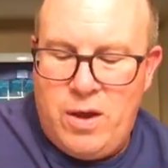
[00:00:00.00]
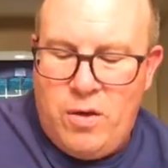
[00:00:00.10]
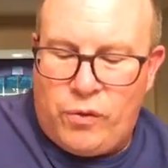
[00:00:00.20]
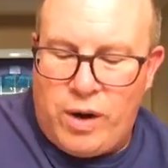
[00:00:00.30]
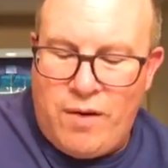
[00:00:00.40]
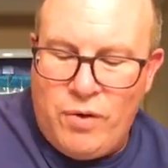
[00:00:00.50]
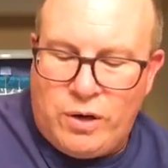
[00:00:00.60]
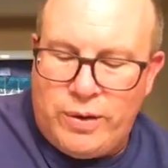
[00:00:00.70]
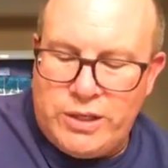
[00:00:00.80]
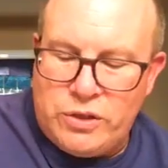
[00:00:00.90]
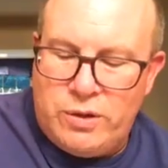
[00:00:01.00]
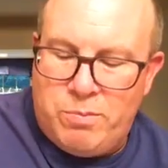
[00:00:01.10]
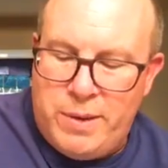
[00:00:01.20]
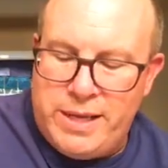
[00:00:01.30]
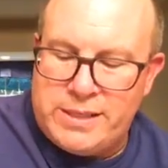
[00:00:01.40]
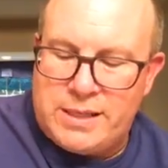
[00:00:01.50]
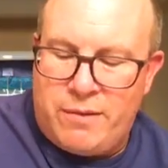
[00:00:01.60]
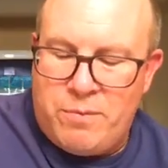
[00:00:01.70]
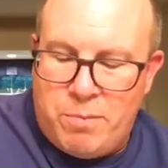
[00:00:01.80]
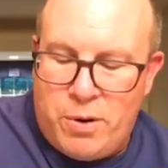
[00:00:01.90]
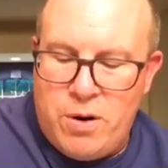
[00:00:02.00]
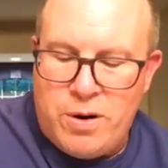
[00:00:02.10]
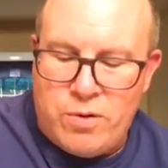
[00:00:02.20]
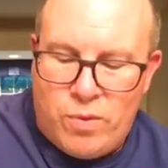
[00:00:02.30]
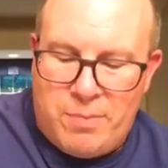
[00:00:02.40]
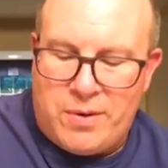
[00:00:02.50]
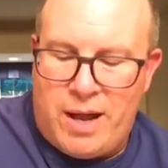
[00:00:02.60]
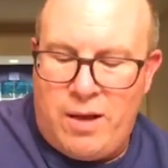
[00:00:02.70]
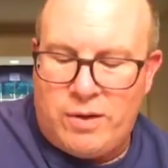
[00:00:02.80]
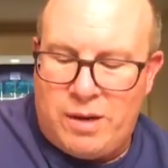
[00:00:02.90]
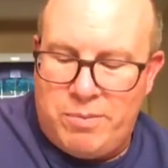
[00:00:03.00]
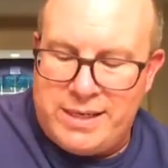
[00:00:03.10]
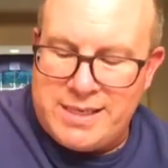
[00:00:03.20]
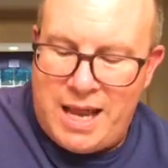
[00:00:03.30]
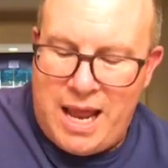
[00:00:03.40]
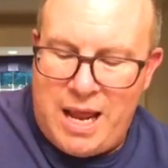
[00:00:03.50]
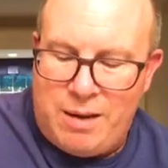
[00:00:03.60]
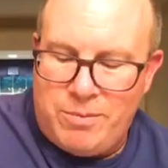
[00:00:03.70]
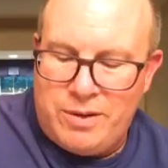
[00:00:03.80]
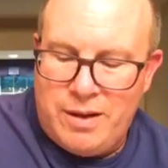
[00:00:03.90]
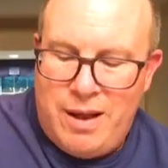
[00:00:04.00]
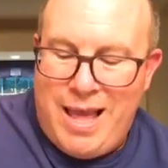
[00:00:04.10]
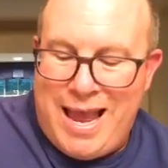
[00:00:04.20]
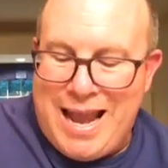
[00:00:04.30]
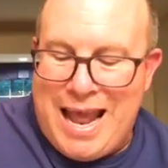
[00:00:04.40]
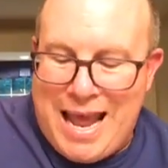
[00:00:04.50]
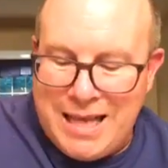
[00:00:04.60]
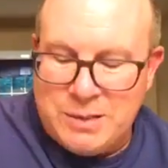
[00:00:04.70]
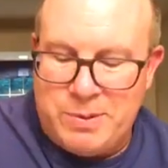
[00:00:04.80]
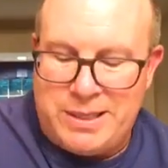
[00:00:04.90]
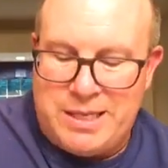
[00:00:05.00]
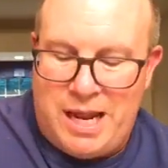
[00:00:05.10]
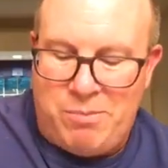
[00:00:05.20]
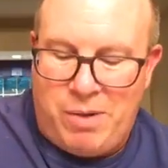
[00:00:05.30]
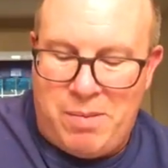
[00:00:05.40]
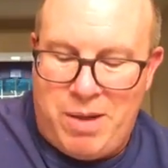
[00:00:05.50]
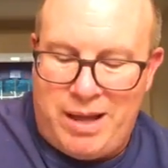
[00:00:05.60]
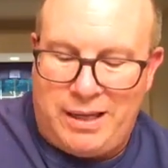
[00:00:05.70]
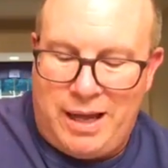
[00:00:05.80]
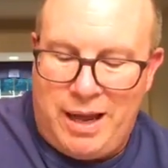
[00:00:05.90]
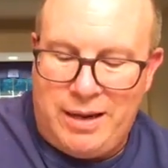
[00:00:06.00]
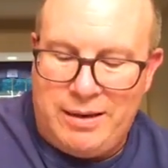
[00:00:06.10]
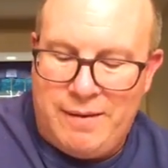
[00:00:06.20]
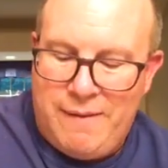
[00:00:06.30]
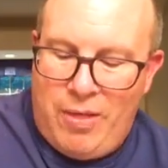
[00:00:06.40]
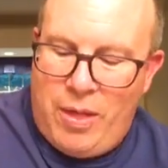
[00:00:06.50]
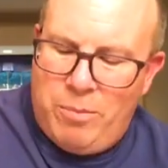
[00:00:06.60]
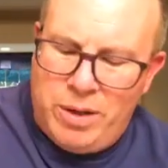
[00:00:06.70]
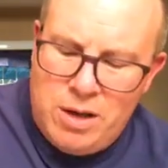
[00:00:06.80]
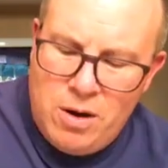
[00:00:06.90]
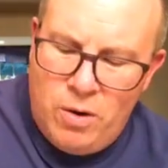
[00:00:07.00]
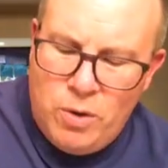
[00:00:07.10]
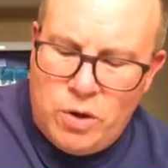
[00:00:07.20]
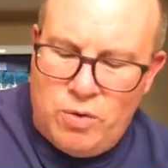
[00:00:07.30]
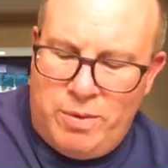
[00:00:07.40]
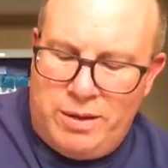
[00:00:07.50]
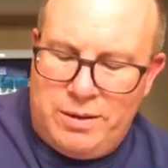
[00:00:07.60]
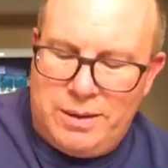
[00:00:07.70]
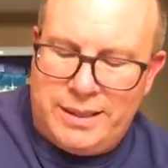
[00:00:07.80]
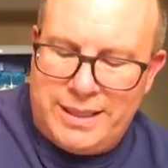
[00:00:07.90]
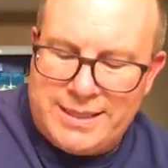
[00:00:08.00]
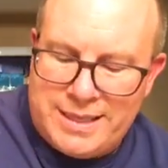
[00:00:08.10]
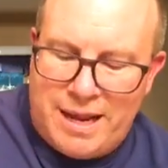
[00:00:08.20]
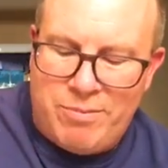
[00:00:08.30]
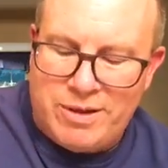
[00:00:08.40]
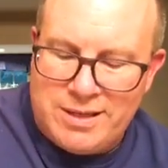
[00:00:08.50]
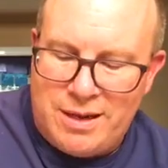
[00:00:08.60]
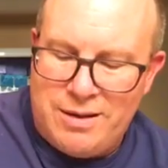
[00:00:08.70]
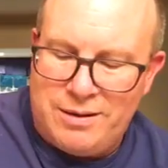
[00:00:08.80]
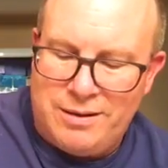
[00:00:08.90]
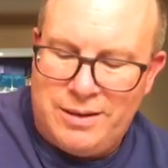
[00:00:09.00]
For every creature and beast and bird and reptile can be tamed, and has been tamed by mankind, but no human can tame the tongue.